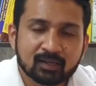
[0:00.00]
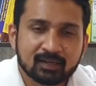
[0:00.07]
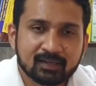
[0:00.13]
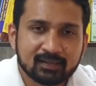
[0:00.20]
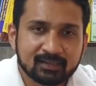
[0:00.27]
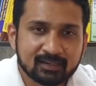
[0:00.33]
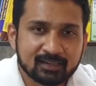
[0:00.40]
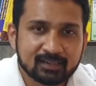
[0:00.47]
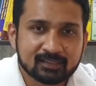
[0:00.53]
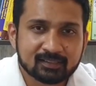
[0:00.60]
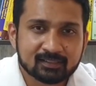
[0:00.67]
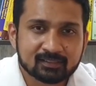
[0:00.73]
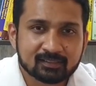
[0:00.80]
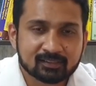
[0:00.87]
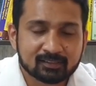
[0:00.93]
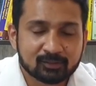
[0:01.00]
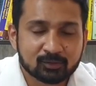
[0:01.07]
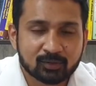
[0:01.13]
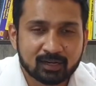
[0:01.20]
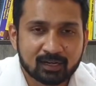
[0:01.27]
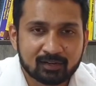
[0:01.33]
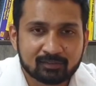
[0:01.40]
In case you
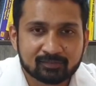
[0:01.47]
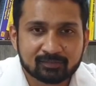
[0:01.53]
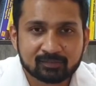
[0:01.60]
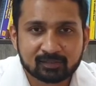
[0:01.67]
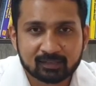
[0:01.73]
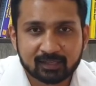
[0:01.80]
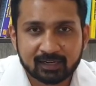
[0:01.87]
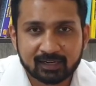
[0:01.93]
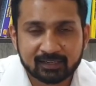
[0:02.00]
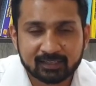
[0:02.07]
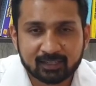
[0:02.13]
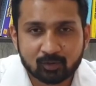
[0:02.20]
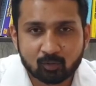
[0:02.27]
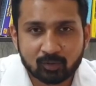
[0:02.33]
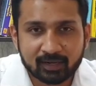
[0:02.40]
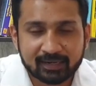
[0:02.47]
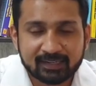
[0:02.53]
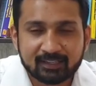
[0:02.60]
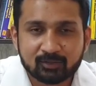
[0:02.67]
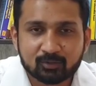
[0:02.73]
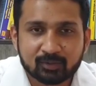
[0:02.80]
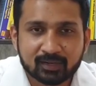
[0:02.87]
have any query,
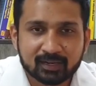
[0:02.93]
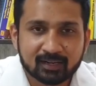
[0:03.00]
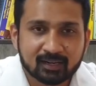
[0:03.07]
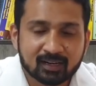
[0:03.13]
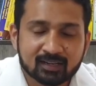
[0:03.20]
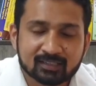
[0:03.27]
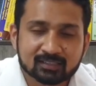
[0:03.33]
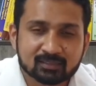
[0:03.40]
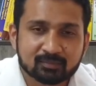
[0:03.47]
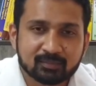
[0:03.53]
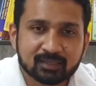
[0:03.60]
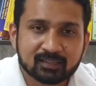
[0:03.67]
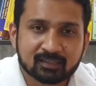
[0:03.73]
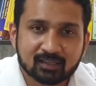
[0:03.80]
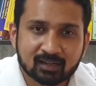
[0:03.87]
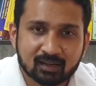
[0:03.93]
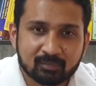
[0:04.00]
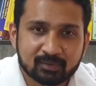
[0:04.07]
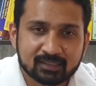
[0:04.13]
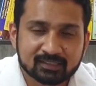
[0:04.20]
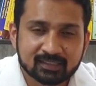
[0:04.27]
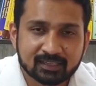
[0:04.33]
you can ask me in the
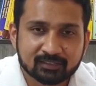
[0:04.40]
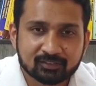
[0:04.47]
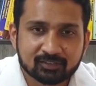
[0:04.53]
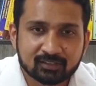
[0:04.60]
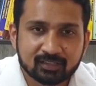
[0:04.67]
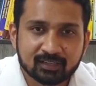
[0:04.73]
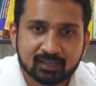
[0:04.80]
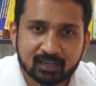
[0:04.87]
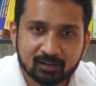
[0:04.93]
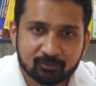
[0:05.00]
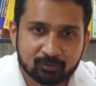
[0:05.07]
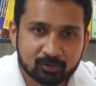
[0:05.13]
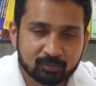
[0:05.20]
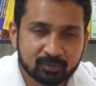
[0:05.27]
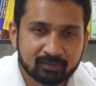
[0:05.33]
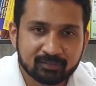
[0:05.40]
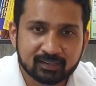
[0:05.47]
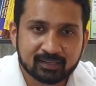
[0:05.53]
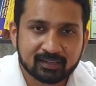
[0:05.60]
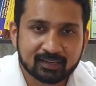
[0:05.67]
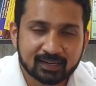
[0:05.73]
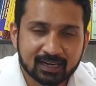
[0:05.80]
comment section and I would be
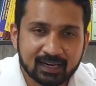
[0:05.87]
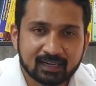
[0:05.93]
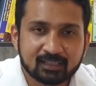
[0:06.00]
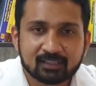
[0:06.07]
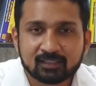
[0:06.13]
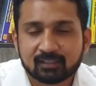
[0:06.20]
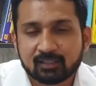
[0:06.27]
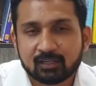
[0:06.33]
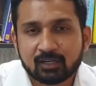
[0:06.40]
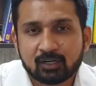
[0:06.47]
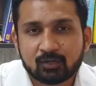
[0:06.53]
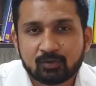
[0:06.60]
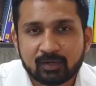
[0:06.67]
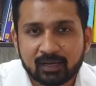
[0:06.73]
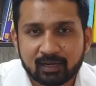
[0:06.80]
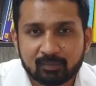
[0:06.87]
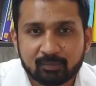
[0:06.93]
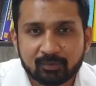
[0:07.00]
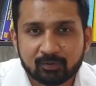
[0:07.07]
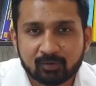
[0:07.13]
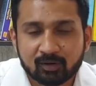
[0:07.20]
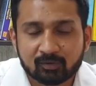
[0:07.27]
very glad to help
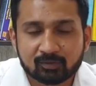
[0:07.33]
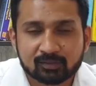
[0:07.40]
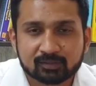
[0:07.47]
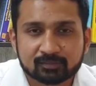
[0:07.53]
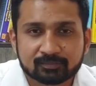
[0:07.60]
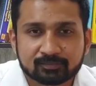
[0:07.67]
you out.